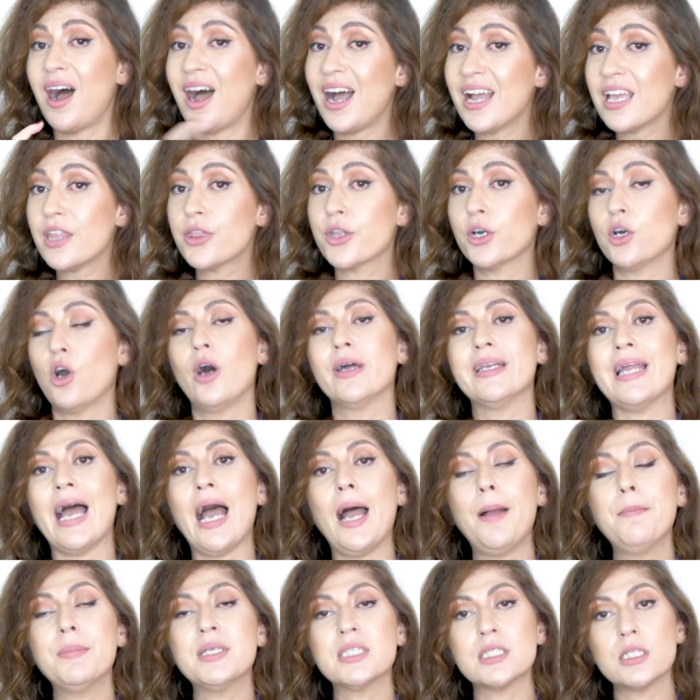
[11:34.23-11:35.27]
either on
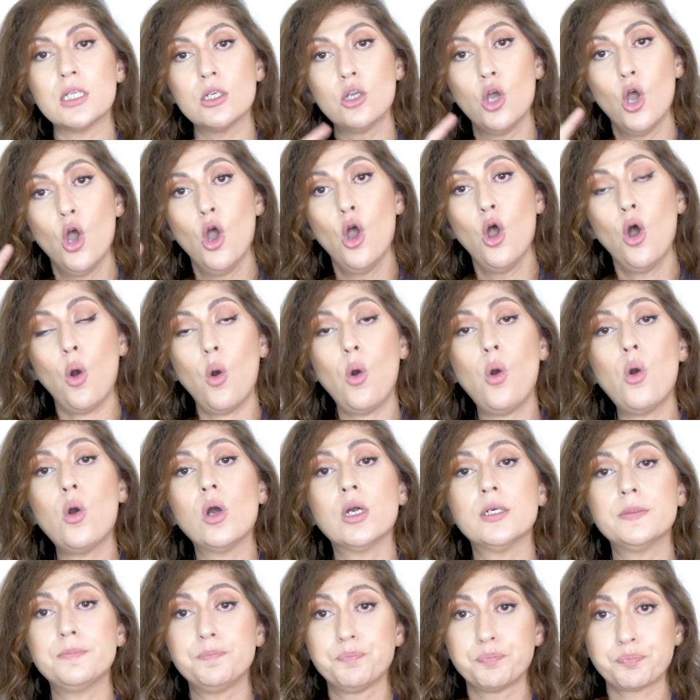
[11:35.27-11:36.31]
Amazon
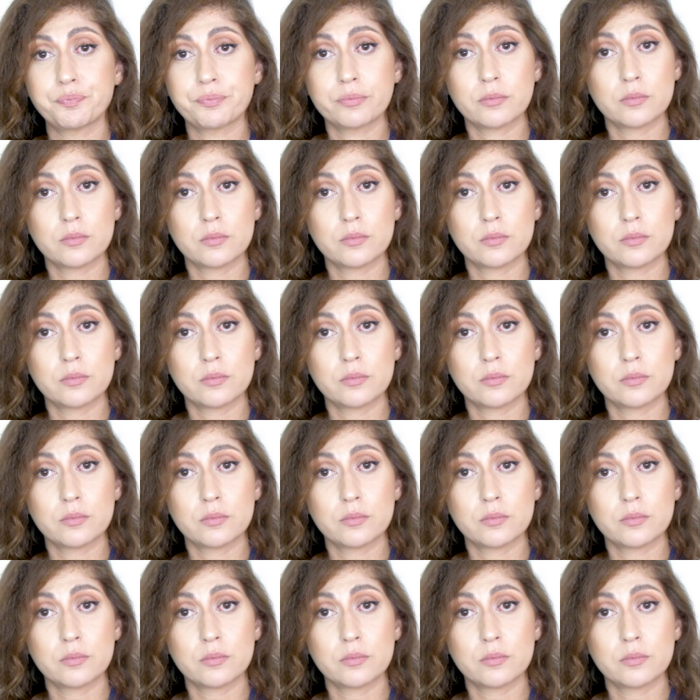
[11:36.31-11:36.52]
or